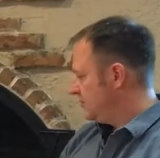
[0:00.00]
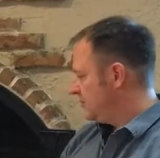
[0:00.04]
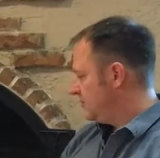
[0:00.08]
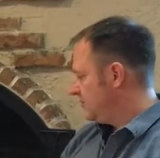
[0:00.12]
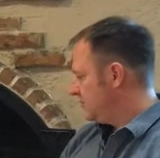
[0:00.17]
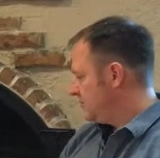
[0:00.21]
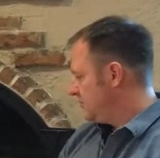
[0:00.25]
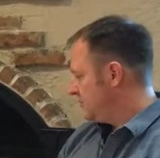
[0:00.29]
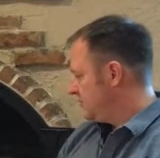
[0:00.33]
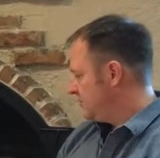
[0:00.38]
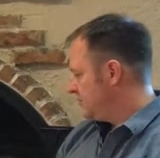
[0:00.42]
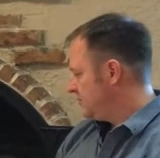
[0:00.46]

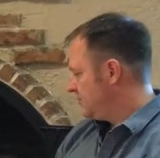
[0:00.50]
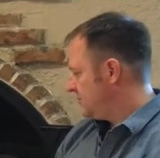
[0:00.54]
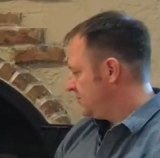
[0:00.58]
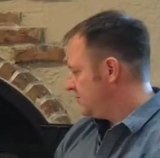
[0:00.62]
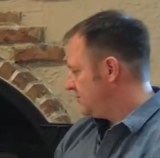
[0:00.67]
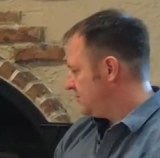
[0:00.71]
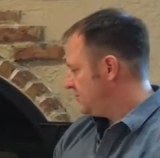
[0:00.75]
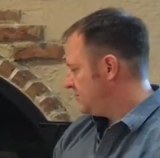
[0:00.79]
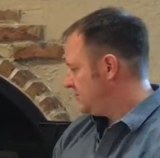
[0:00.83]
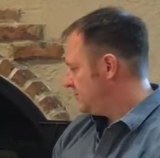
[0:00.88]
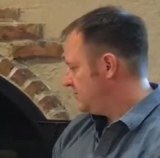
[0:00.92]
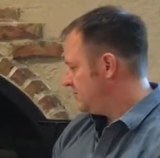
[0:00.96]

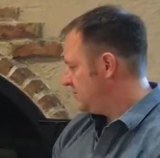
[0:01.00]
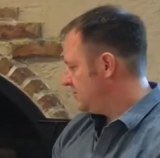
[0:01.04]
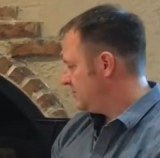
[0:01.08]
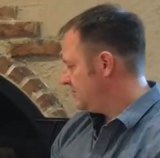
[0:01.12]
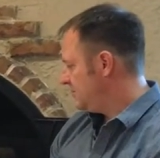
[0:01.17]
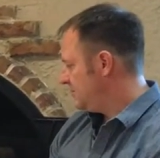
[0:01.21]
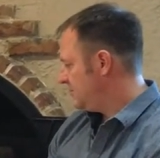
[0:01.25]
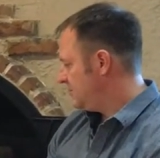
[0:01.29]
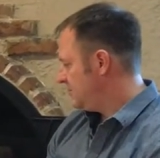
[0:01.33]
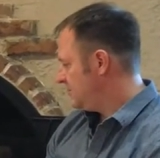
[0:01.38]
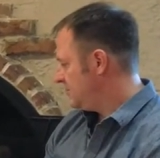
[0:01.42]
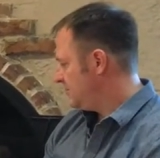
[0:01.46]

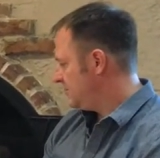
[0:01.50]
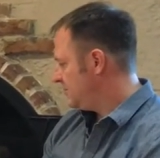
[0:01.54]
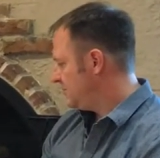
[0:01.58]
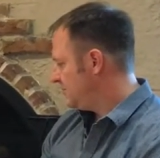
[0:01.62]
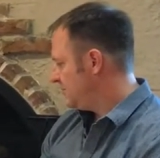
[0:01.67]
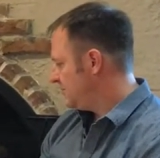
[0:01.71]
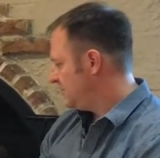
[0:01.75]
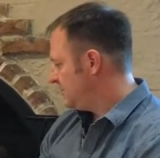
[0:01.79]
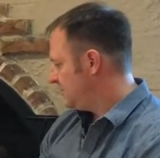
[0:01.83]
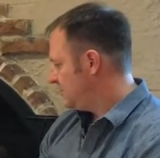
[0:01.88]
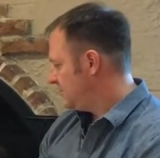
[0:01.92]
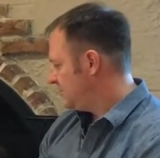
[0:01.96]

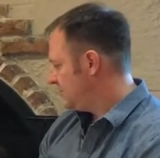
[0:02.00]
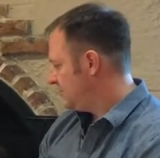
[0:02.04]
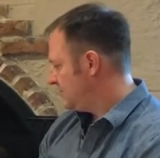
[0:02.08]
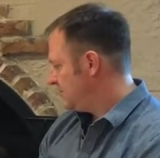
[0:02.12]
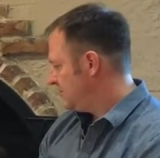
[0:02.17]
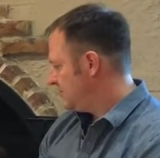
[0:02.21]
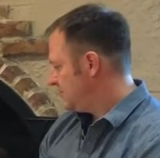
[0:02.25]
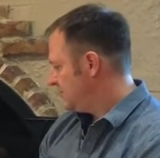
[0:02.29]
Nobody speaks.